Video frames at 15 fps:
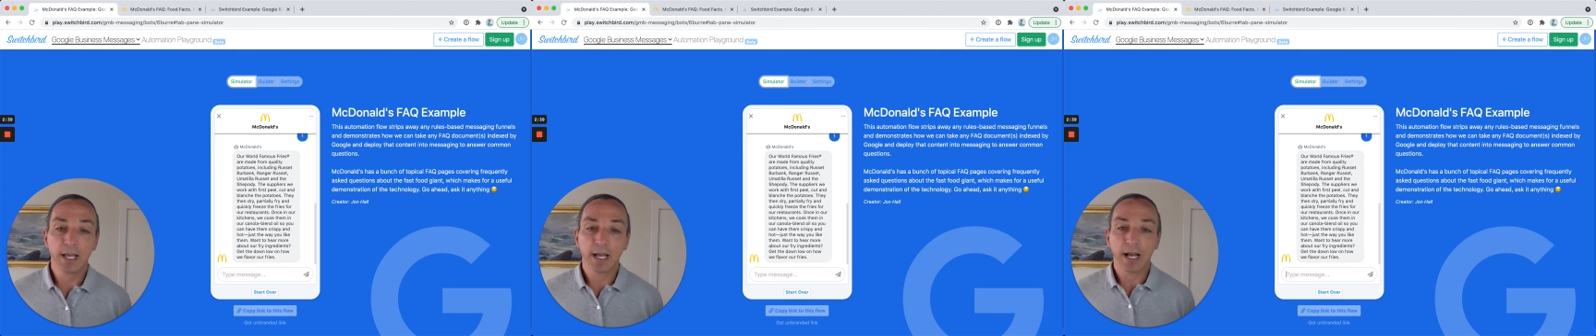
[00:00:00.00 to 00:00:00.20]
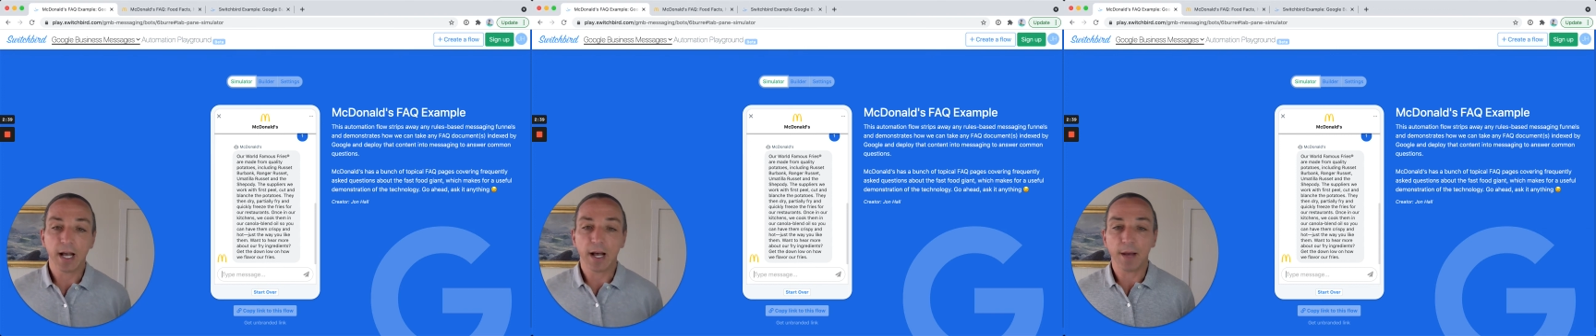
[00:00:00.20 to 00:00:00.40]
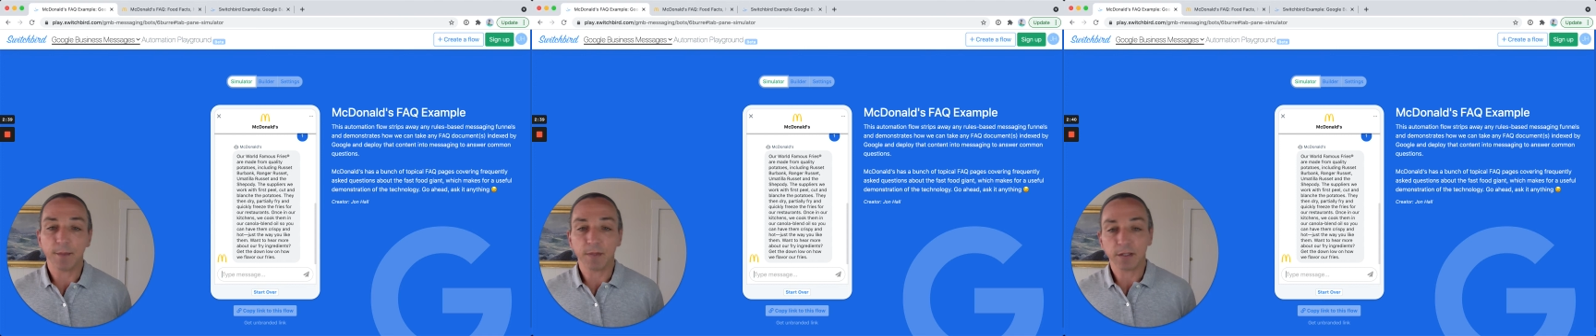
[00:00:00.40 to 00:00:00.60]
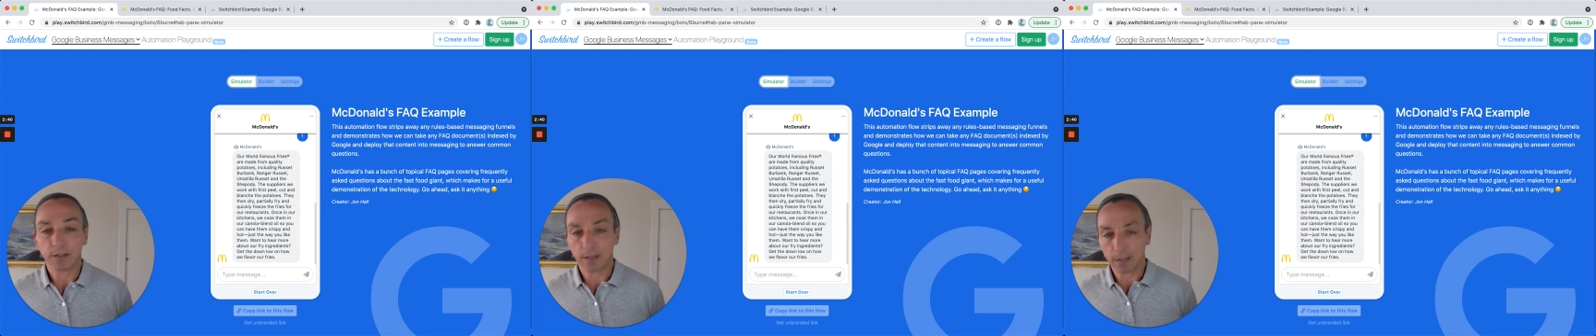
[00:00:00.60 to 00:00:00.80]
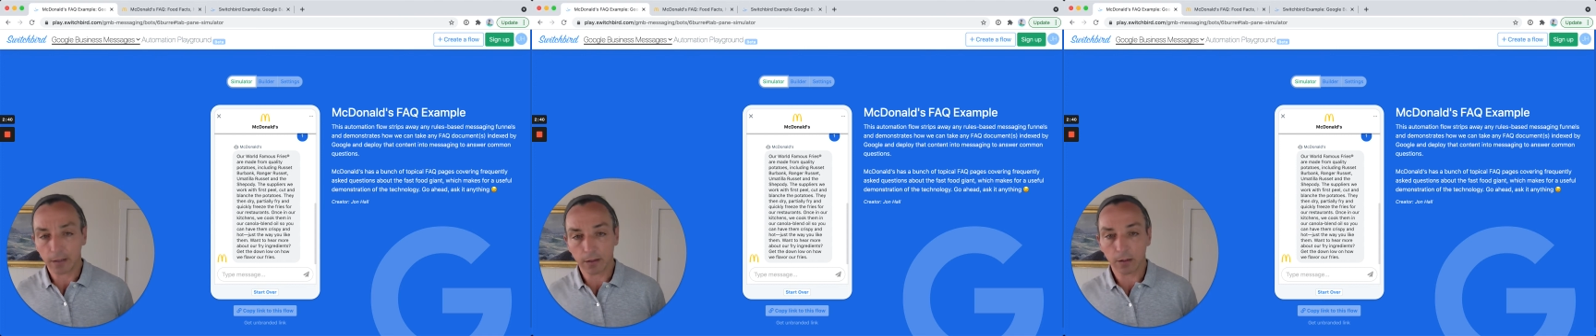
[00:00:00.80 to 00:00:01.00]
And
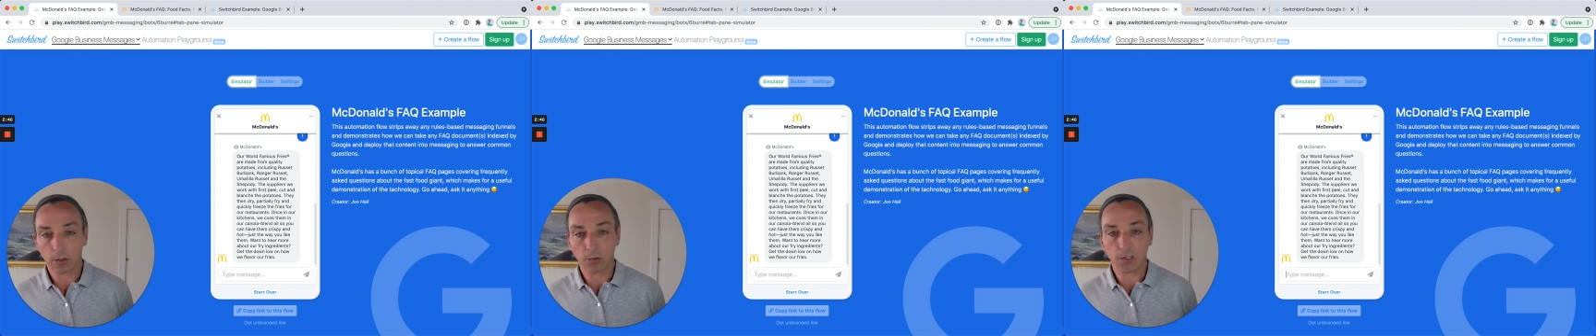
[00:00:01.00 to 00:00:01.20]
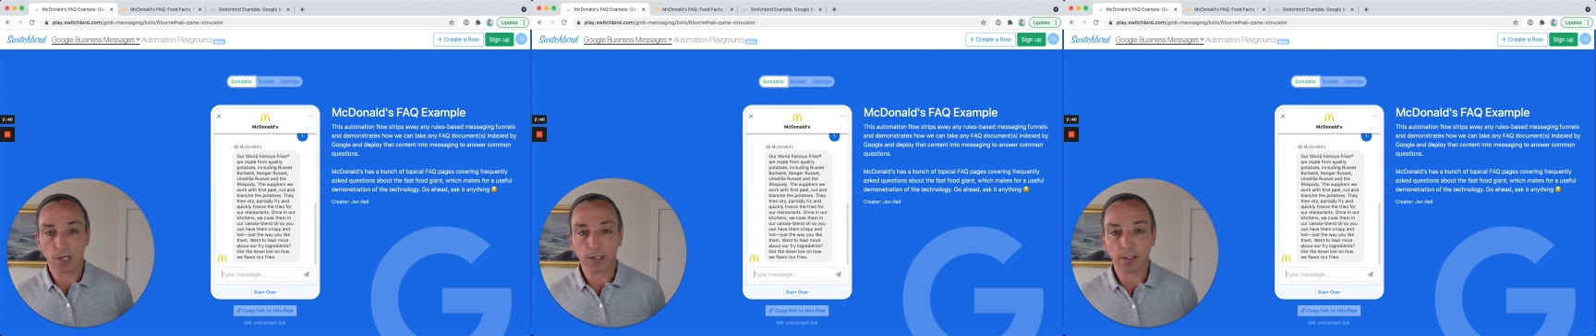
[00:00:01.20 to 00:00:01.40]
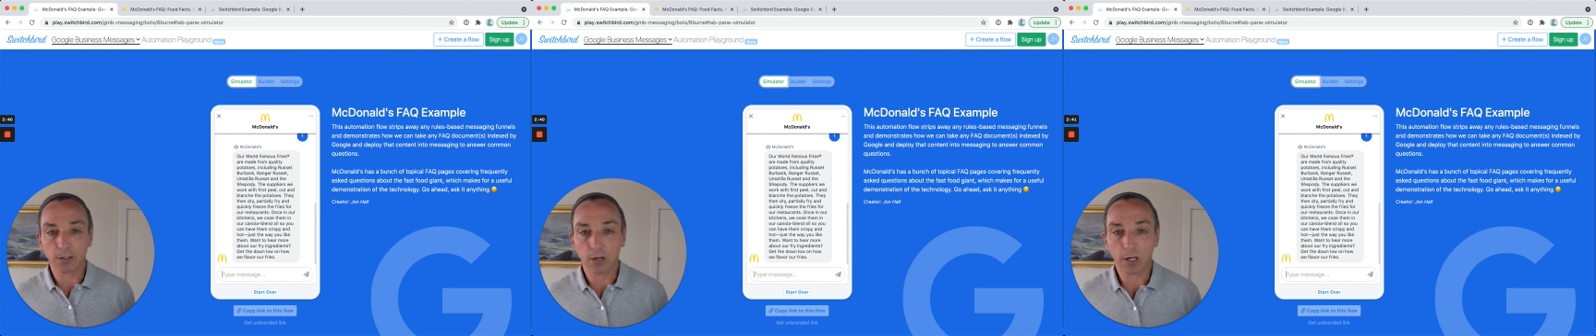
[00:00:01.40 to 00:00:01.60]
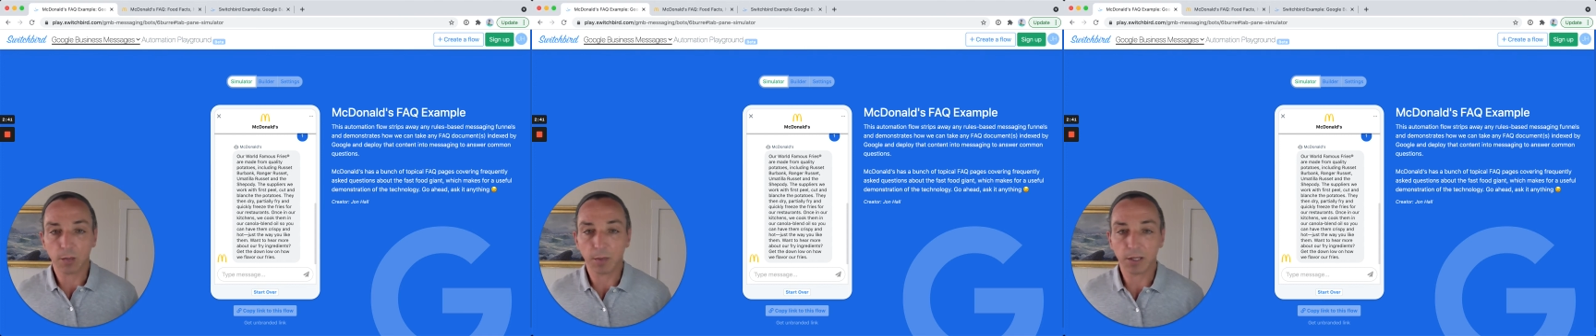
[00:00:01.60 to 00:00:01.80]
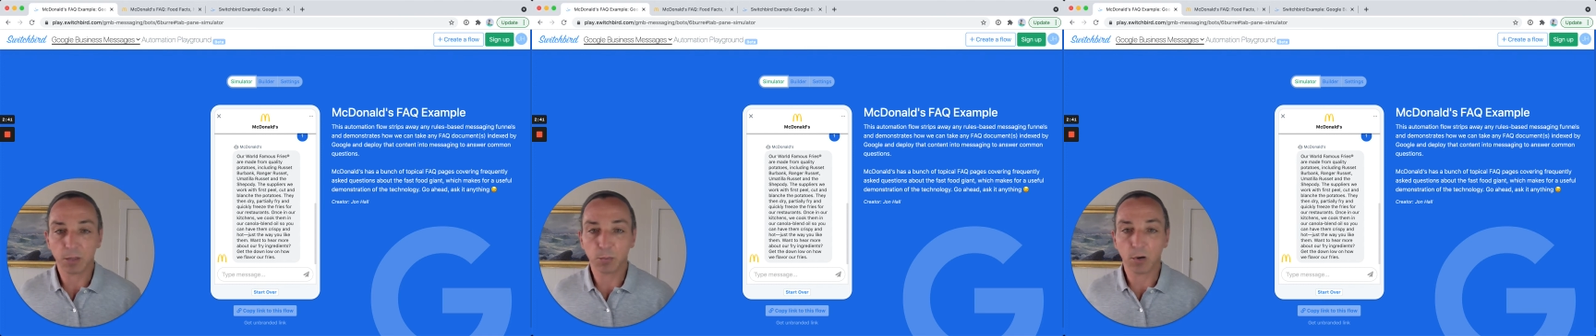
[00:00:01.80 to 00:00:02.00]
goes on to talk
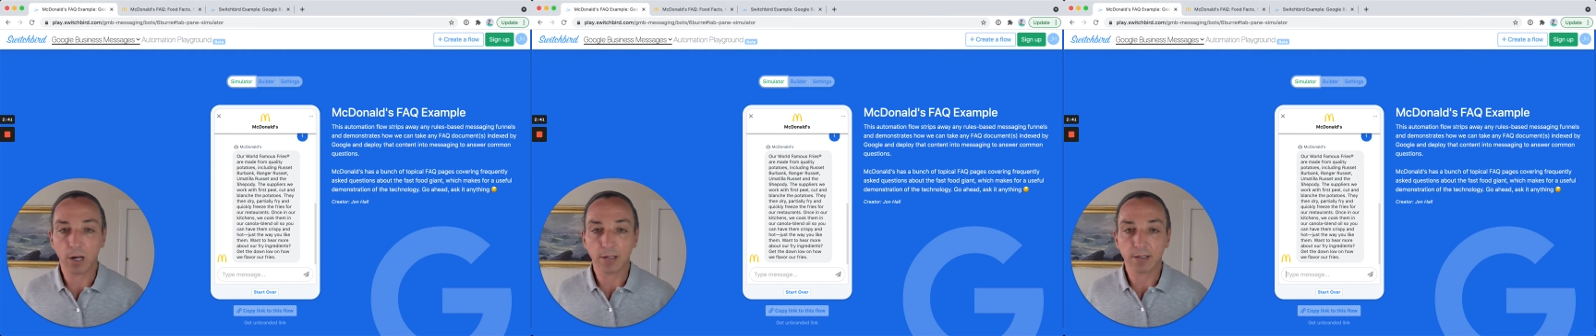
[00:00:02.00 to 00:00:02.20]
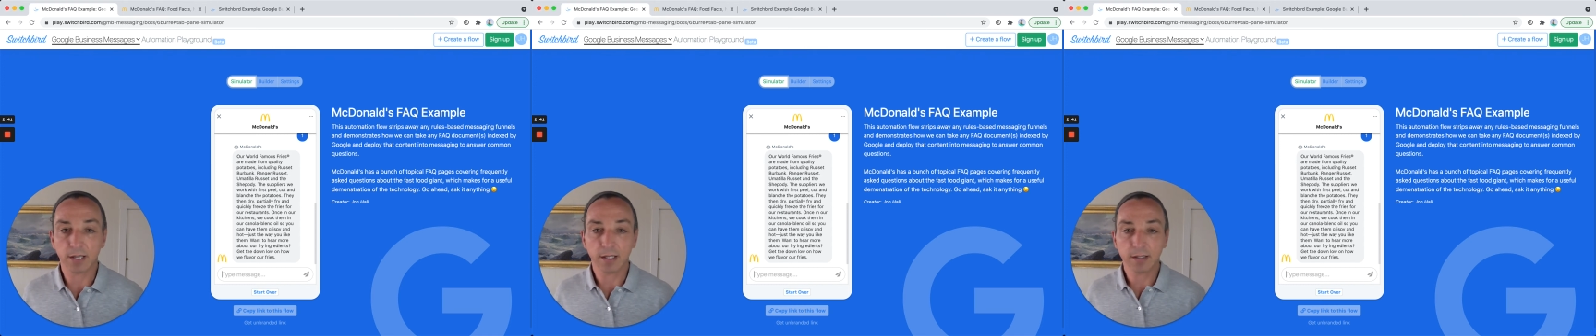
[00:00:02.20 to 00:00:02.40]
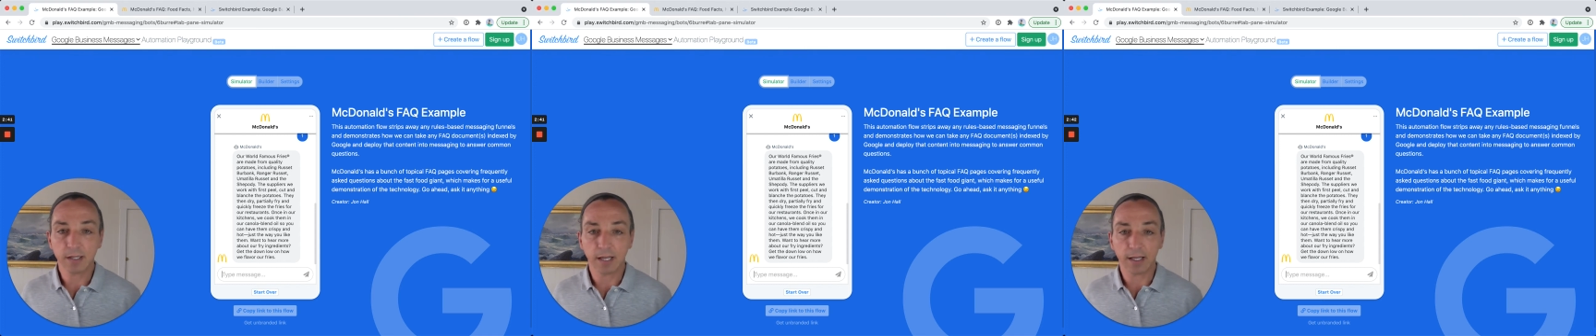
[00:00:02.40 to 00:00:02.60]
about the process.